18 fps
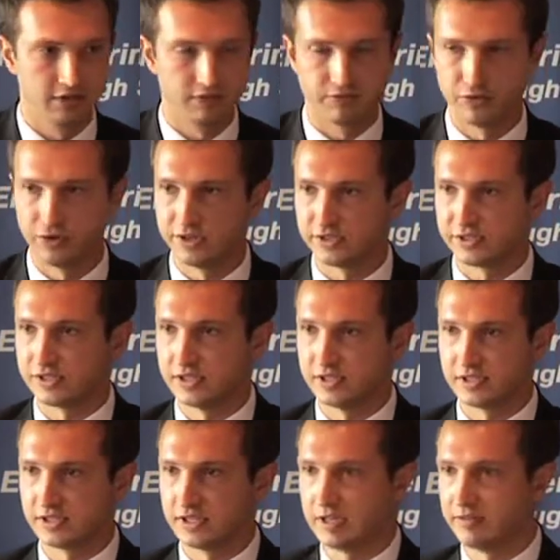For
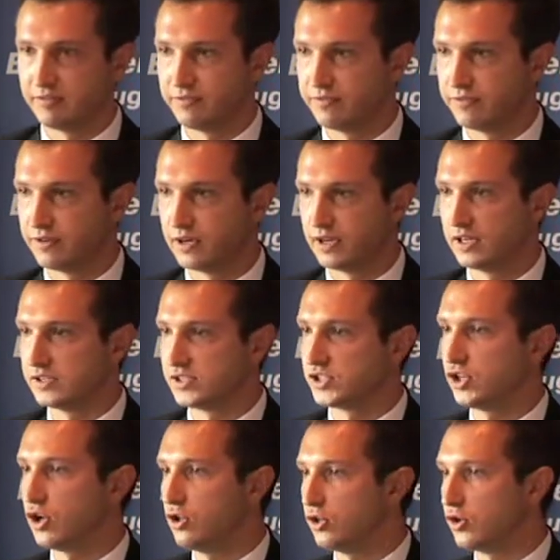instance, if uh, a
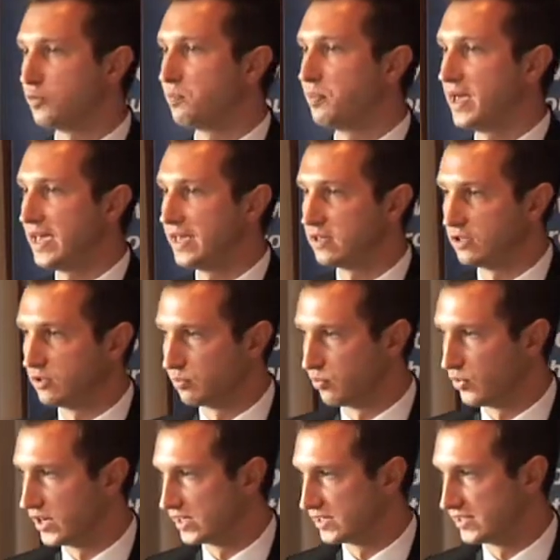solar panel
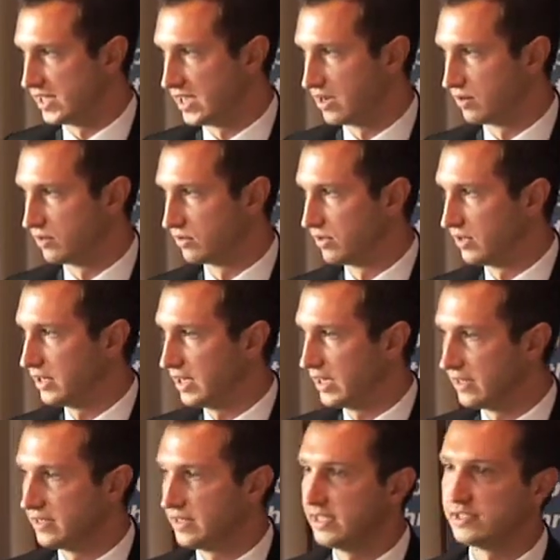breaks down,
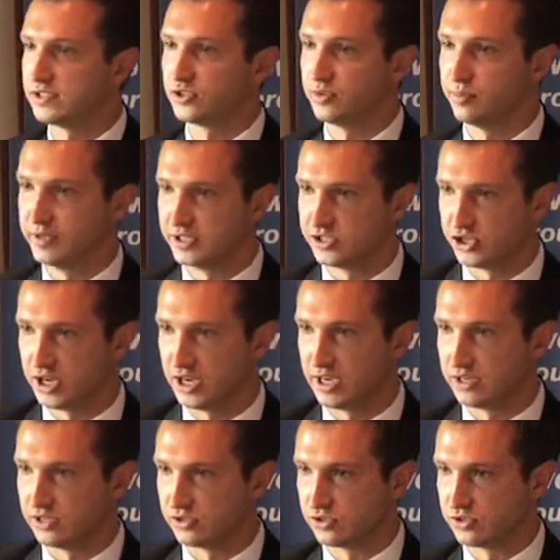it needs to be
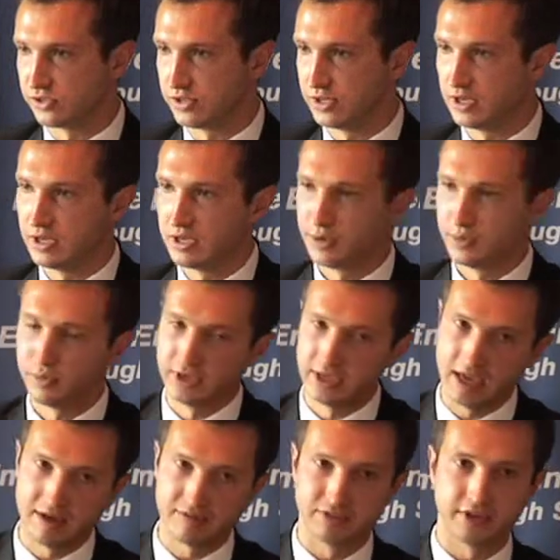changed.
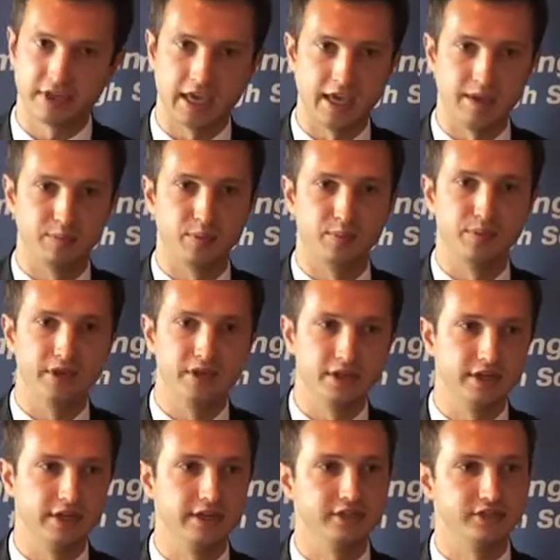We have the
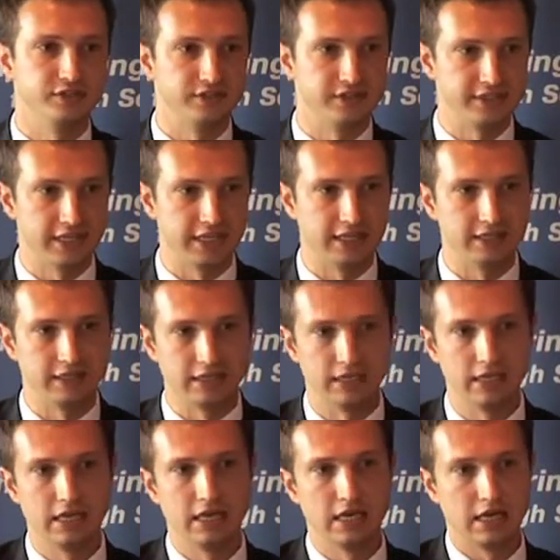capability to
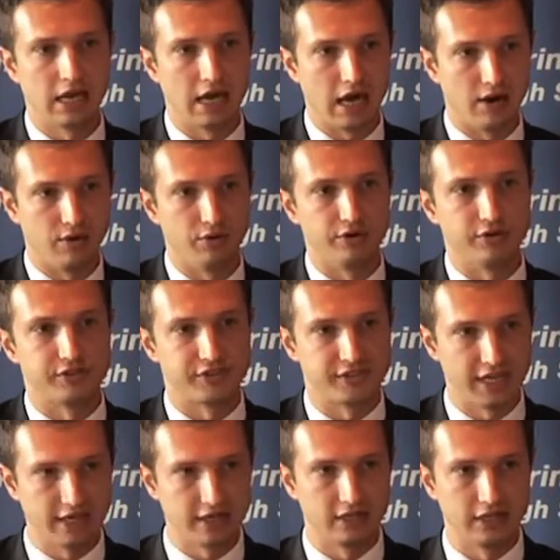send our
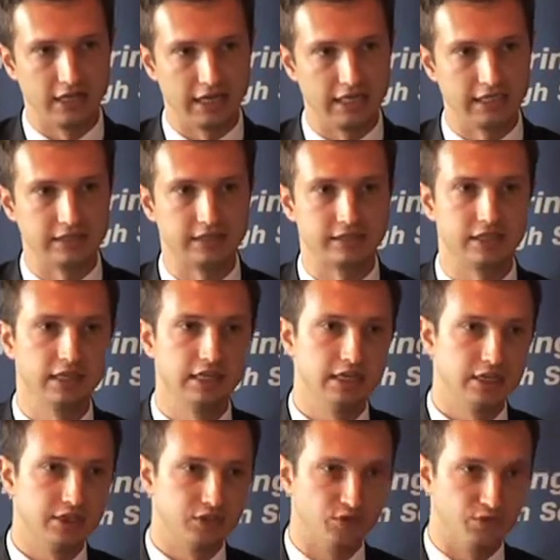satellites
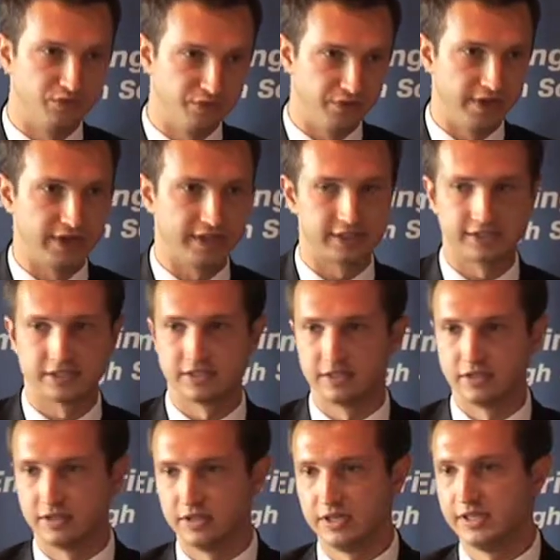to
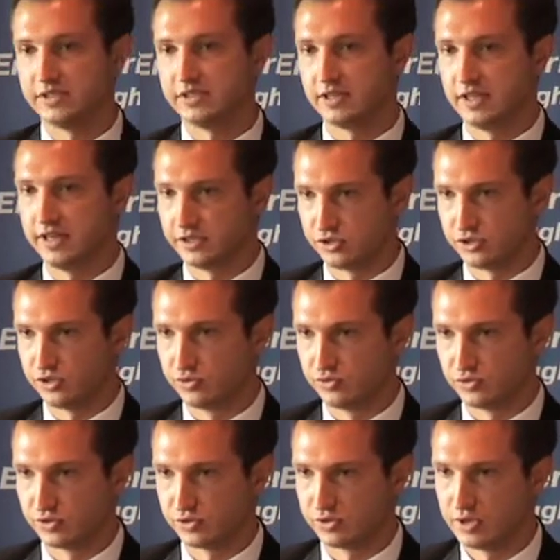fix these
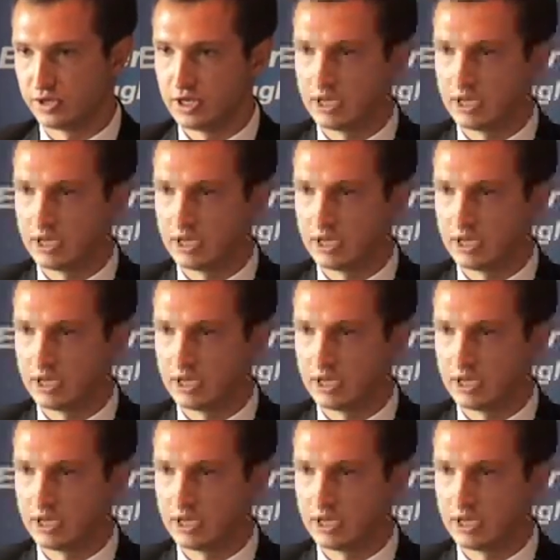issues.